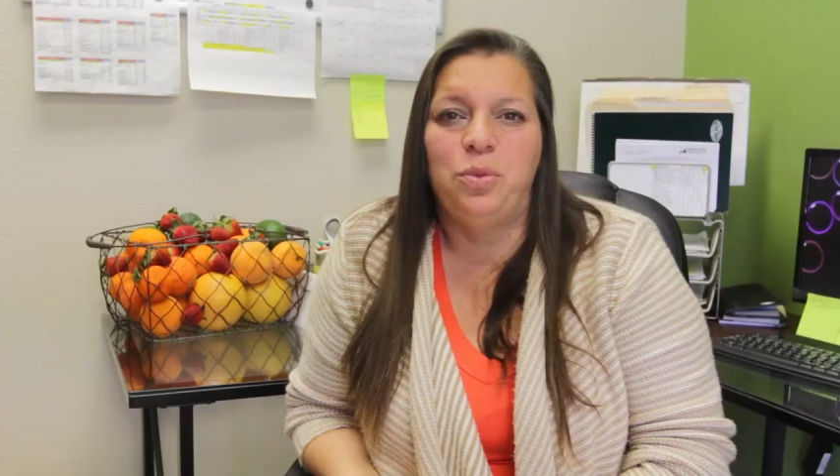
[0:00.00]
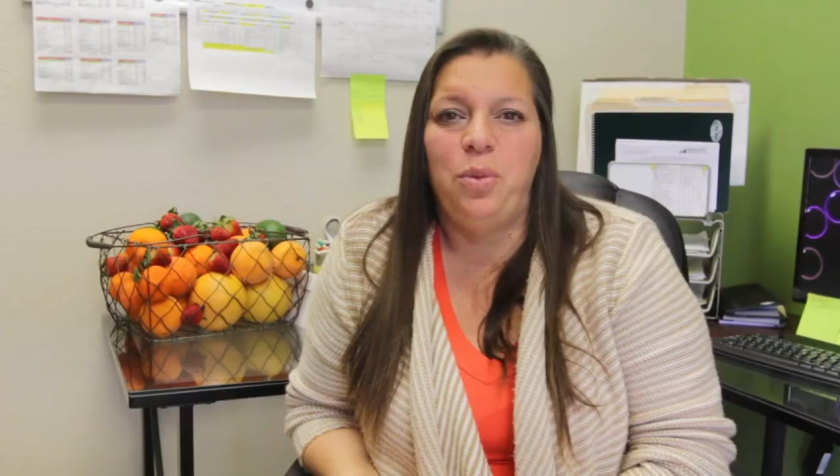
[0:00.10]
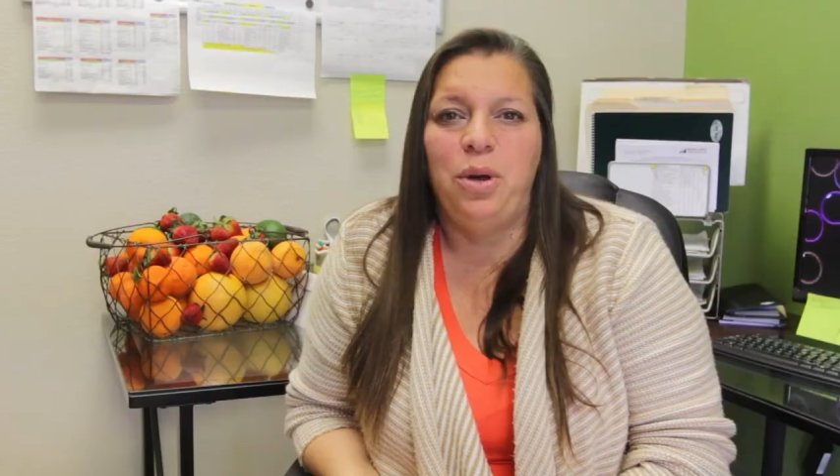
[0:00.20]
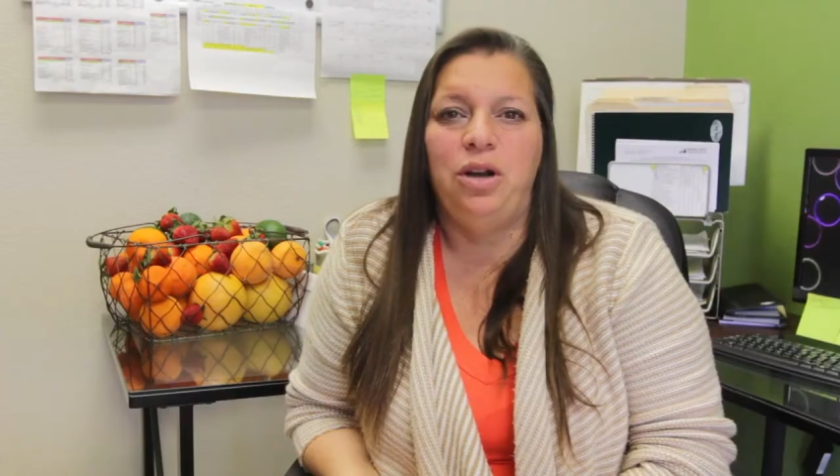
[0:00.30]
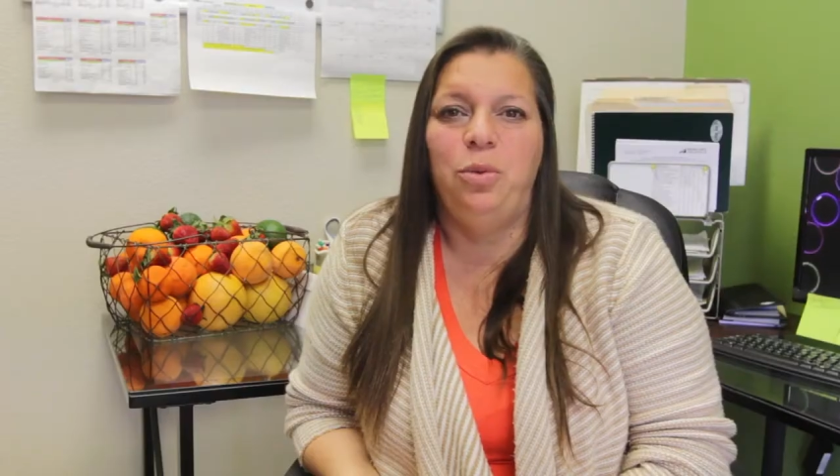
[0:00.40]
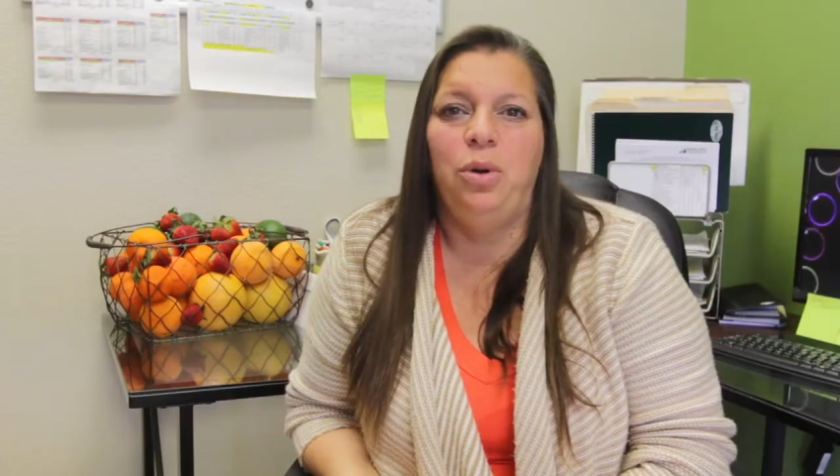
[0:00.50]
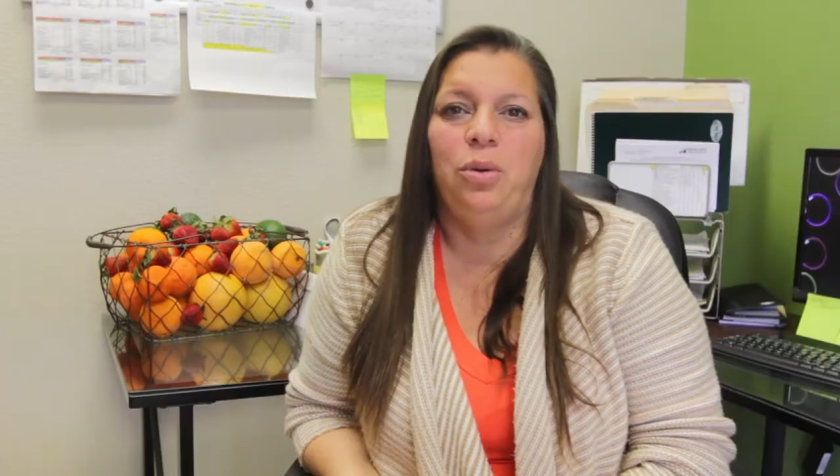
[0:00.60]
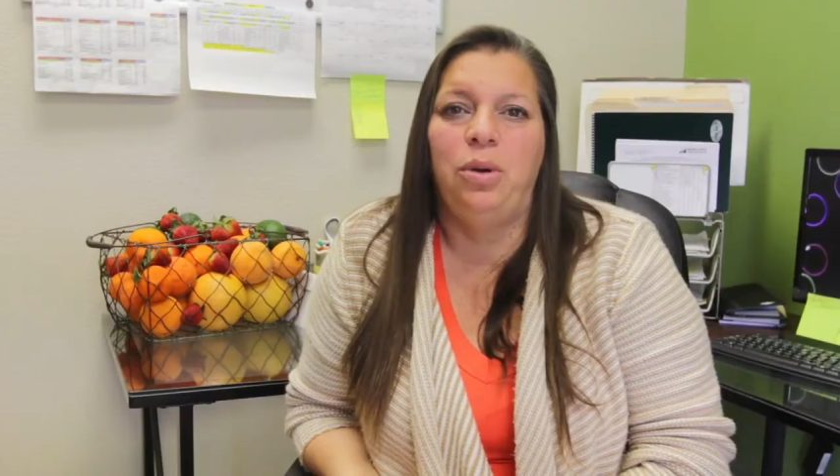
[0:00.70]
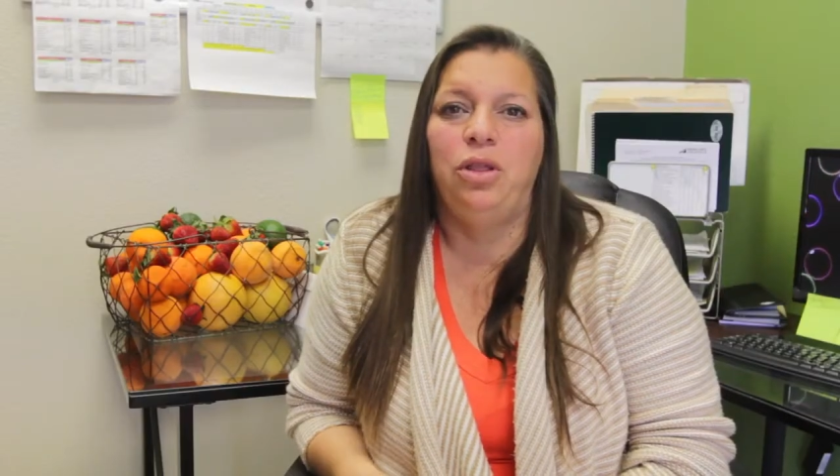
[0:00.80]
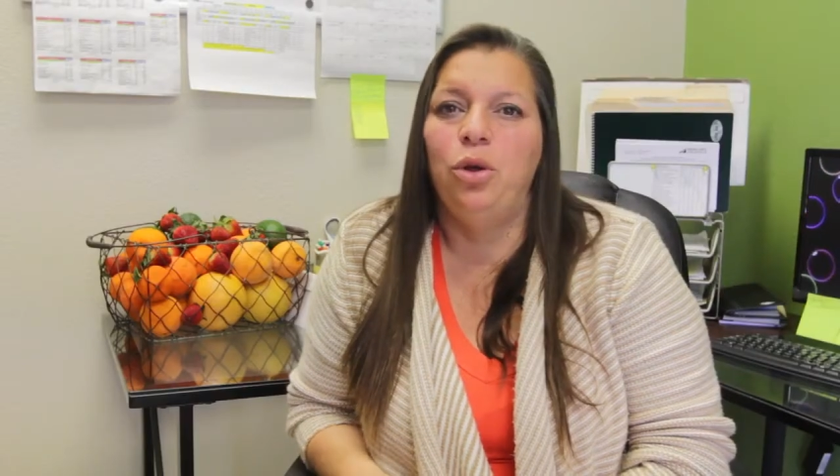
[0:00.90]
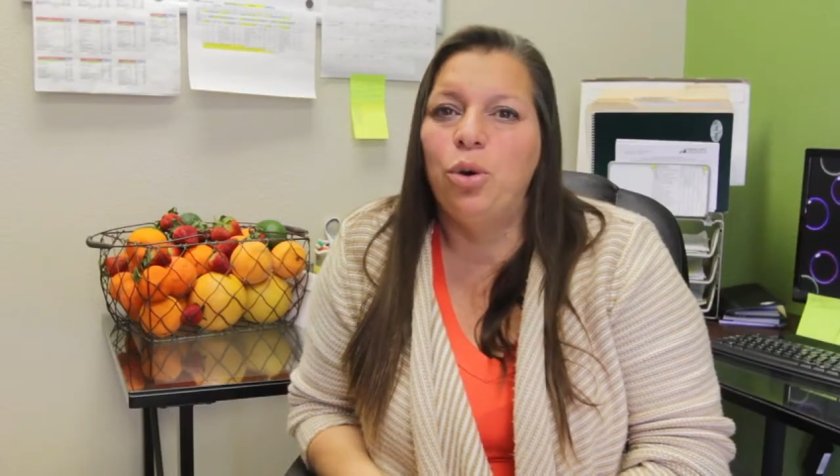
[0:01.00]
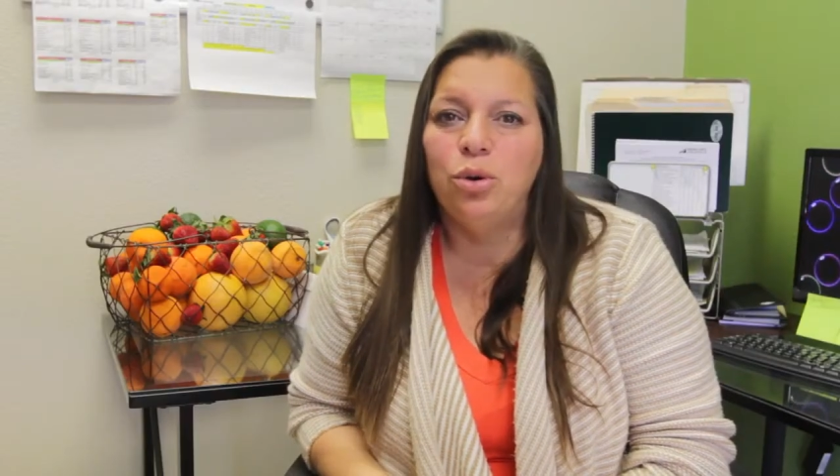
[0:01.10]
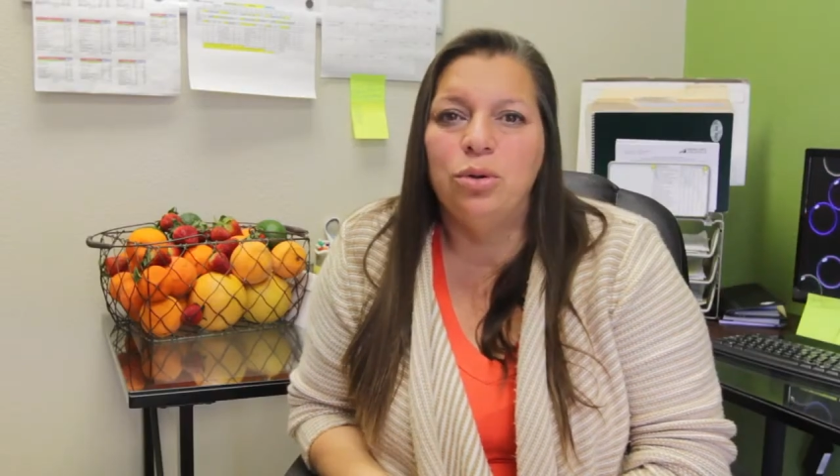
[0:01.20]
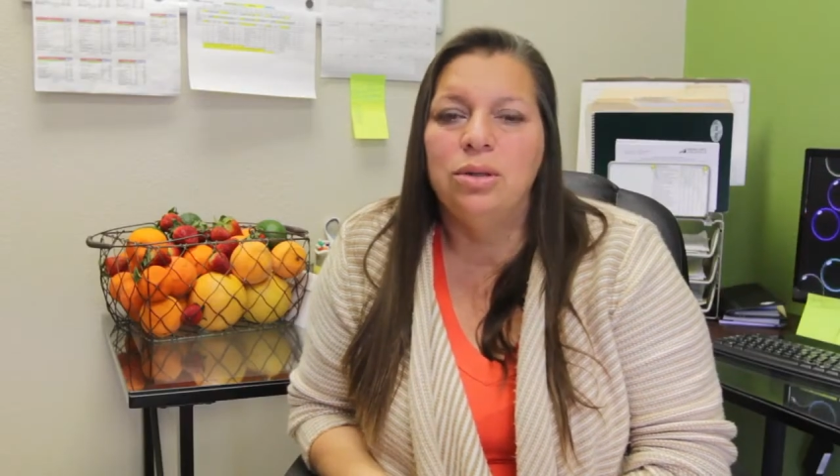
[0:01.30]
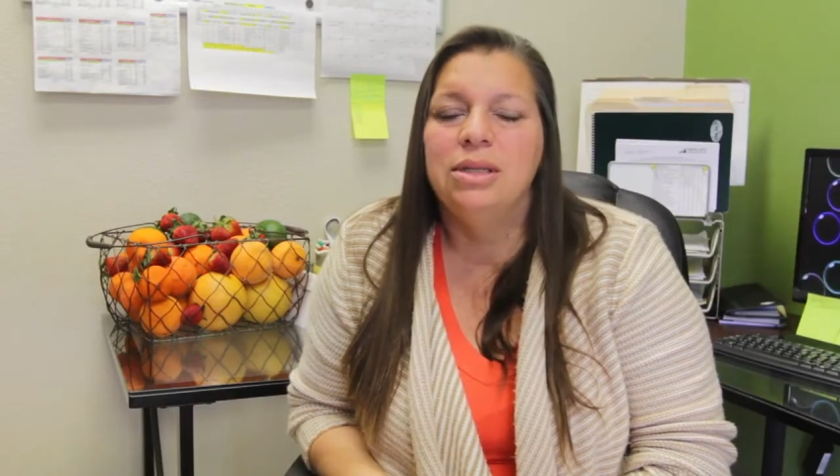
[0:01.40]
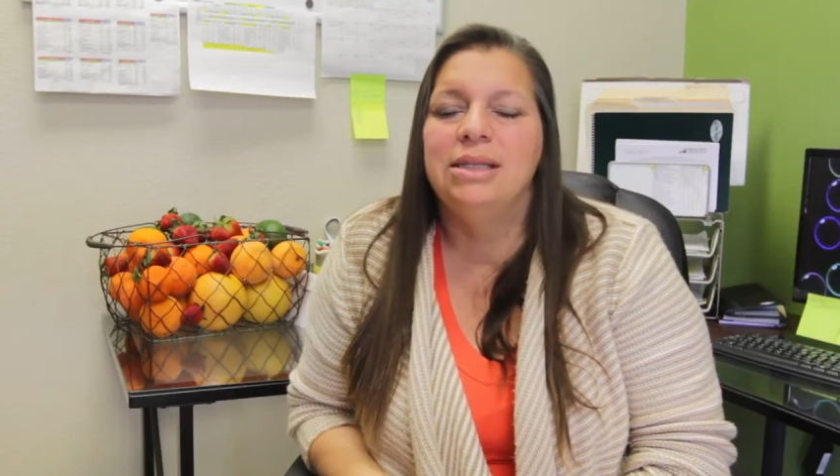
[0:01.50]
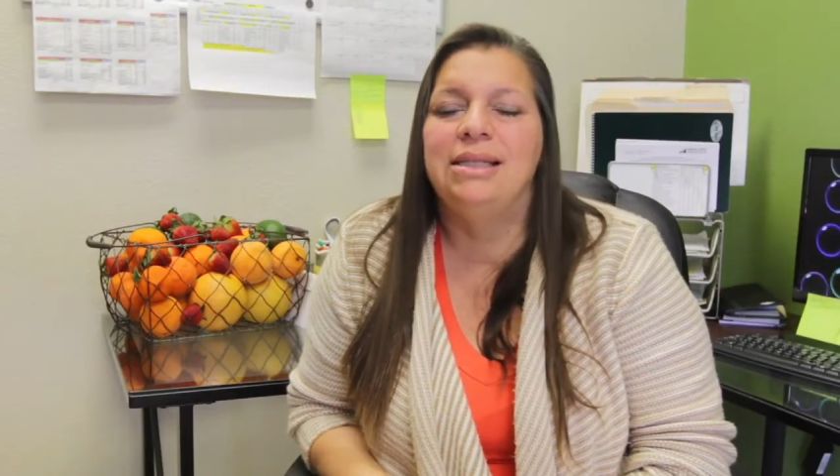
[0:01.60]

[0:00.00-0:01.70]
We wanted to work with local